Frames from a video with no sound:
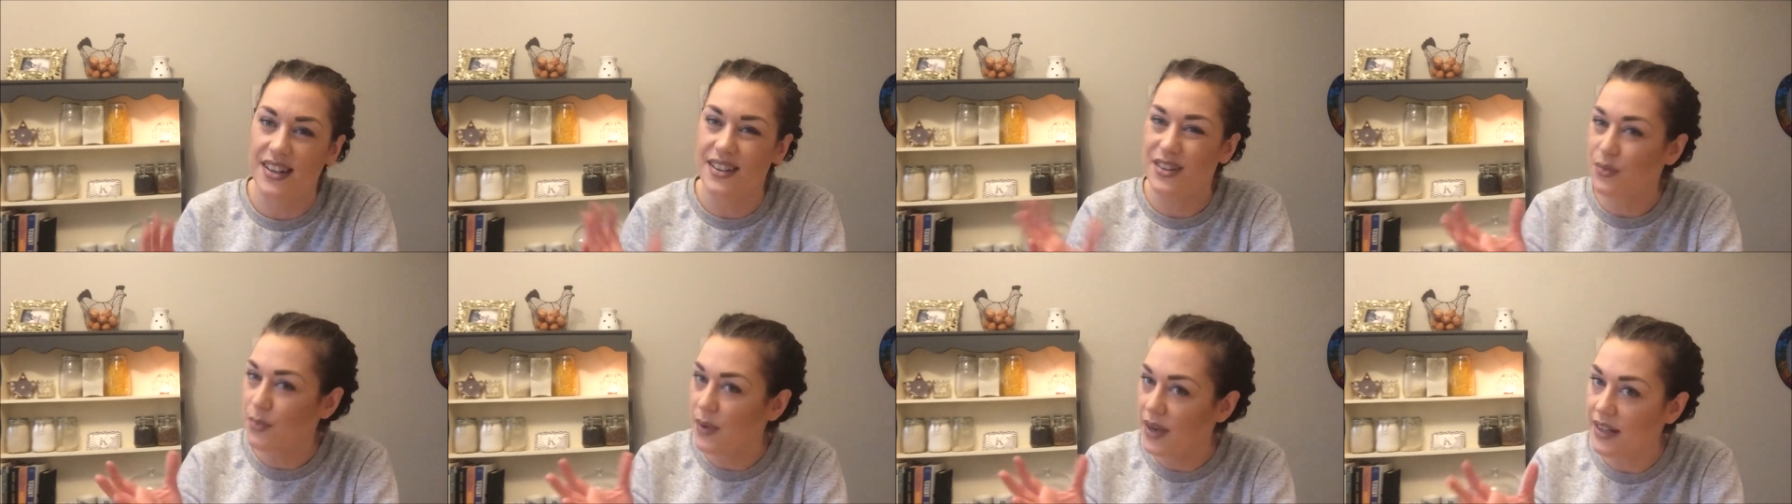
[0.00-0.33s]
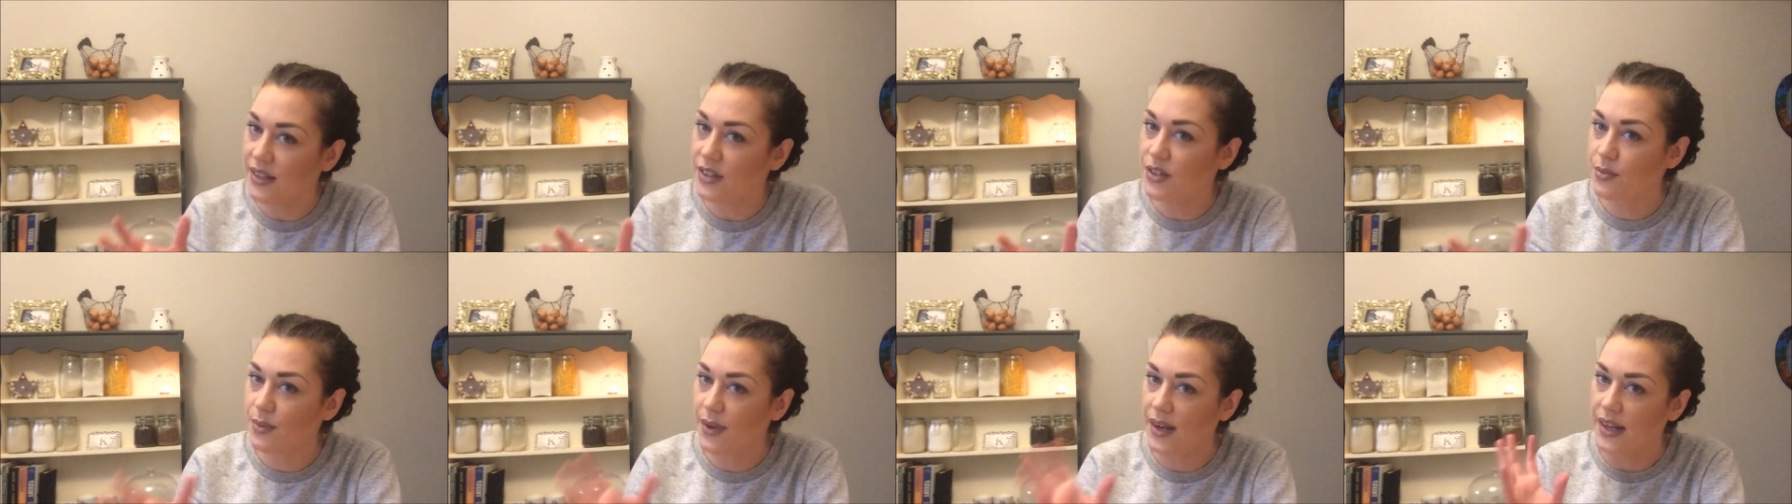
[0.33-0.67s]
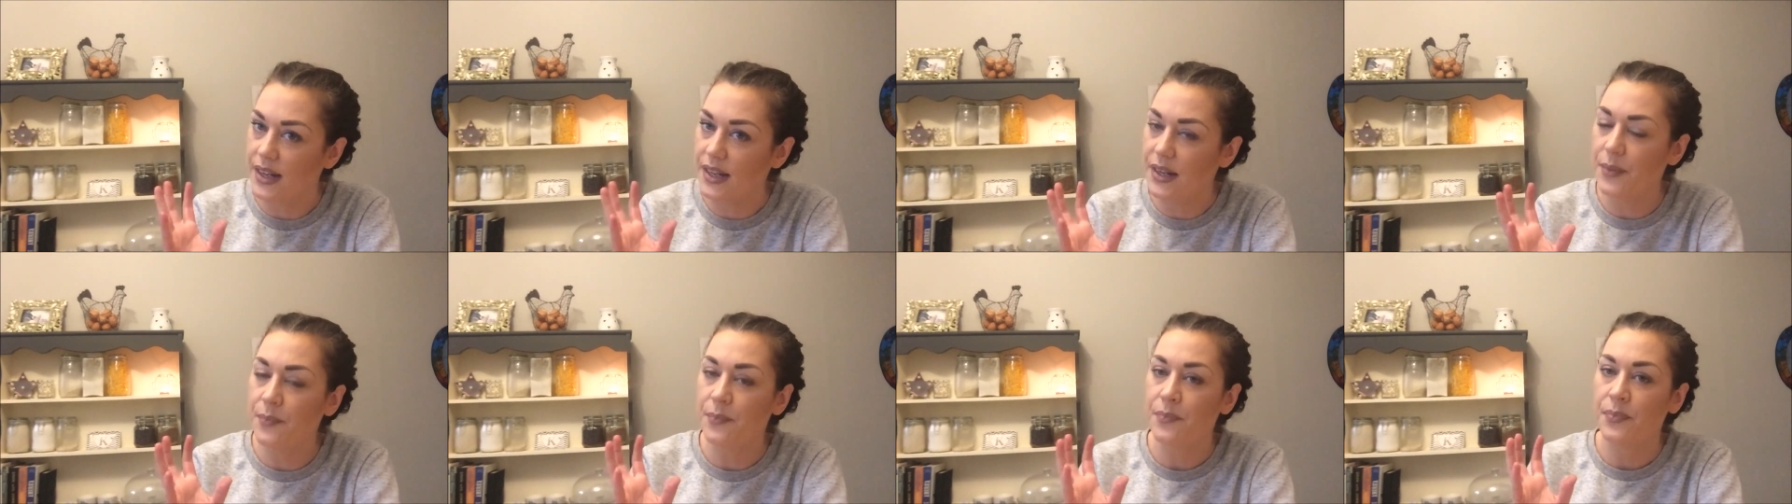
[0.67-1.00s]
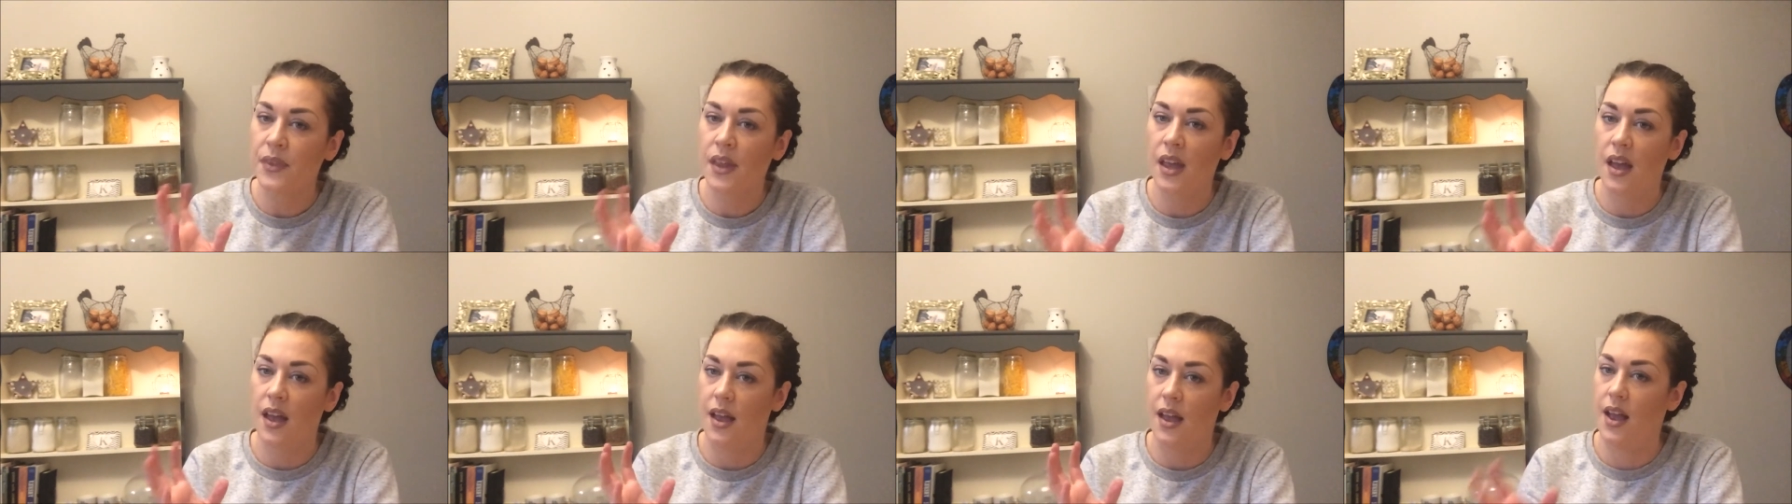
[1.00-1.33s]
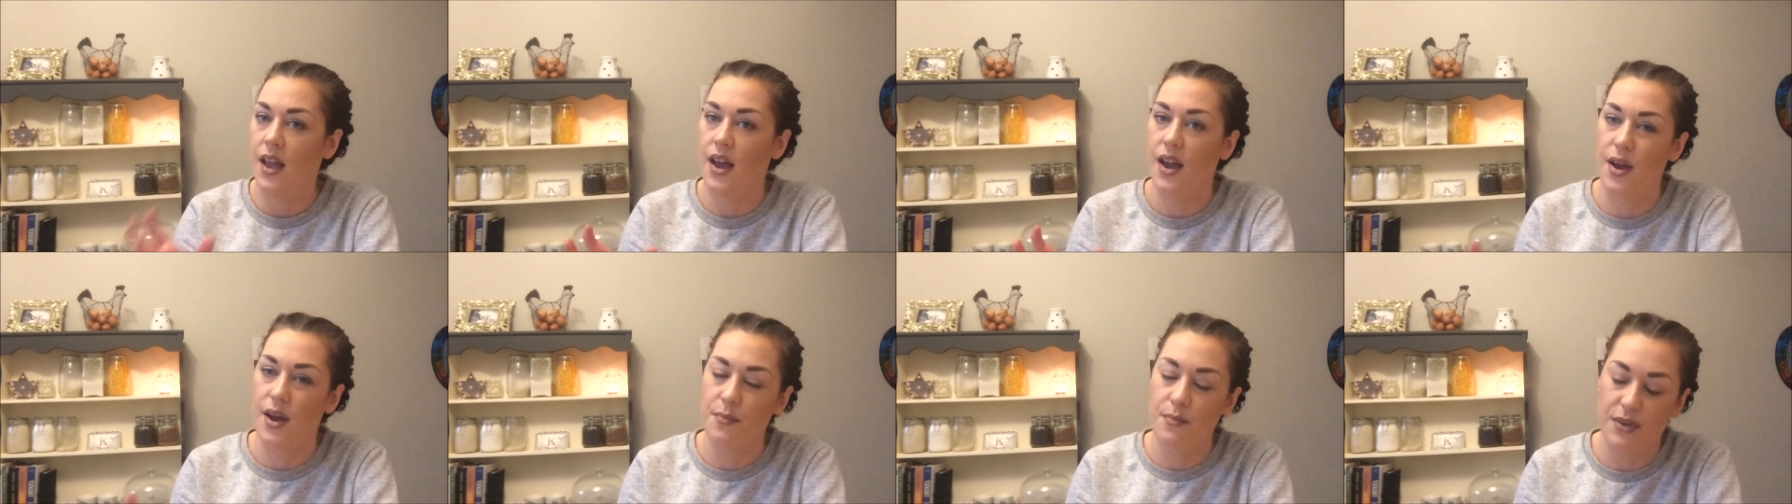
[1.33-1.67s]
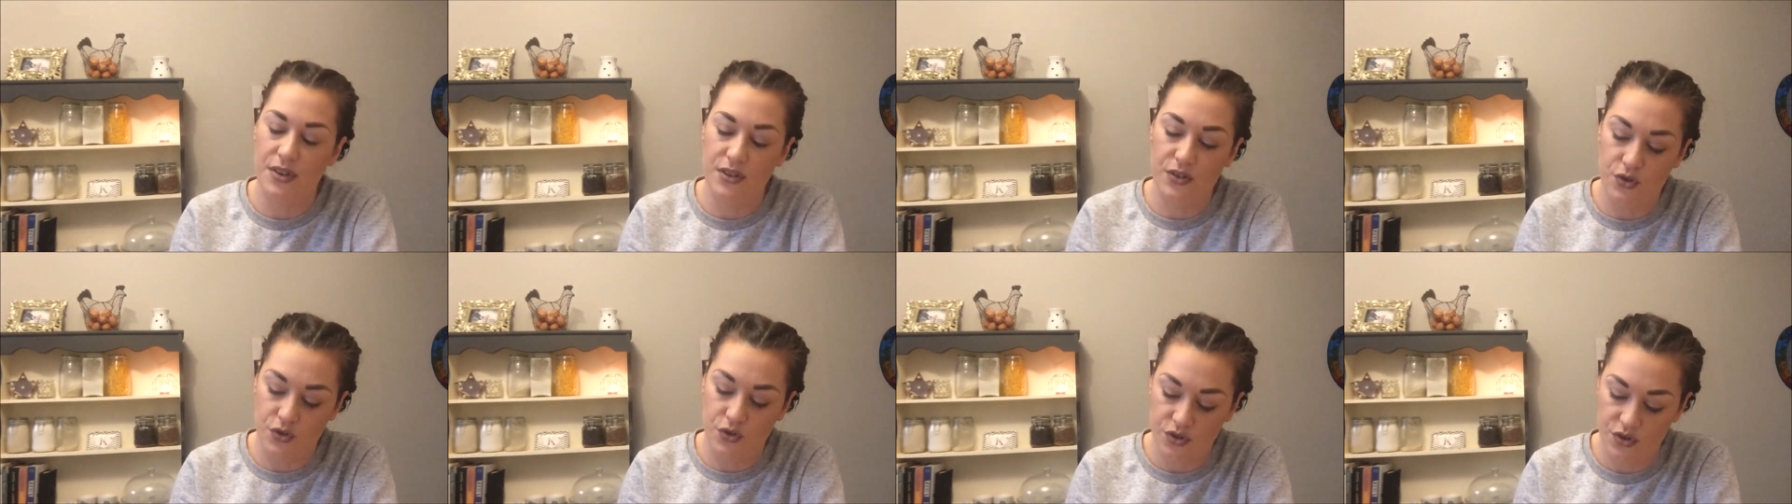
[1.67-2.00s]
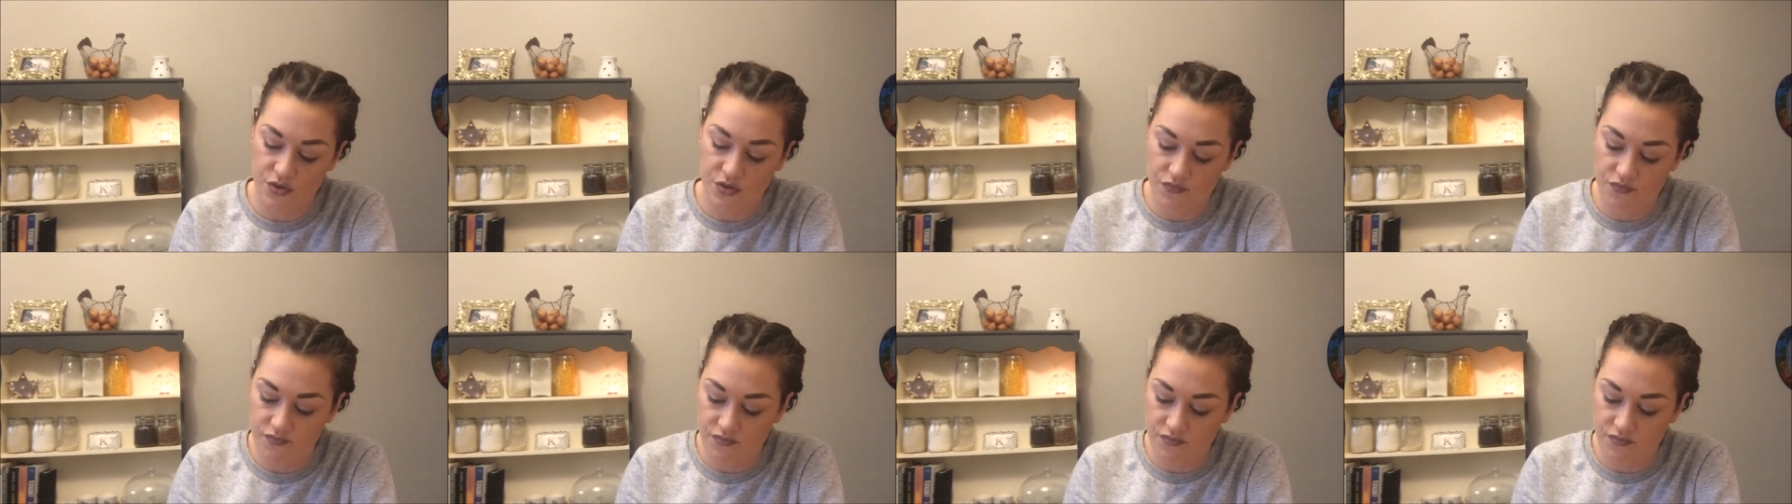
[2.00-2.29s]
It's quite sweet, um, but it's just,